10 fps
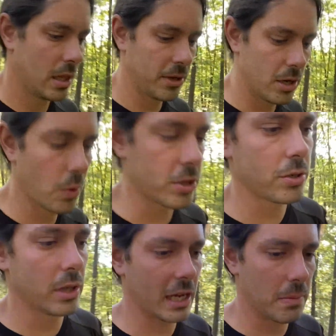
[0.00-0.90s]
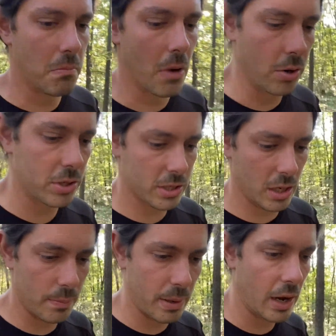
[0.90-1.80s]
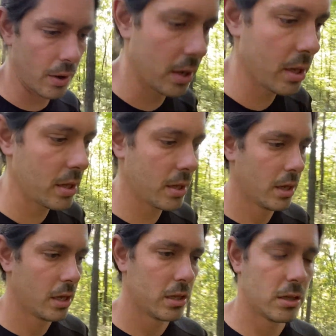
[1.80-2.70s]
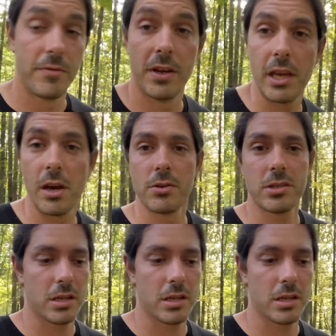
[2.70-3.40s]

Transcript: me know what you like most about the videos.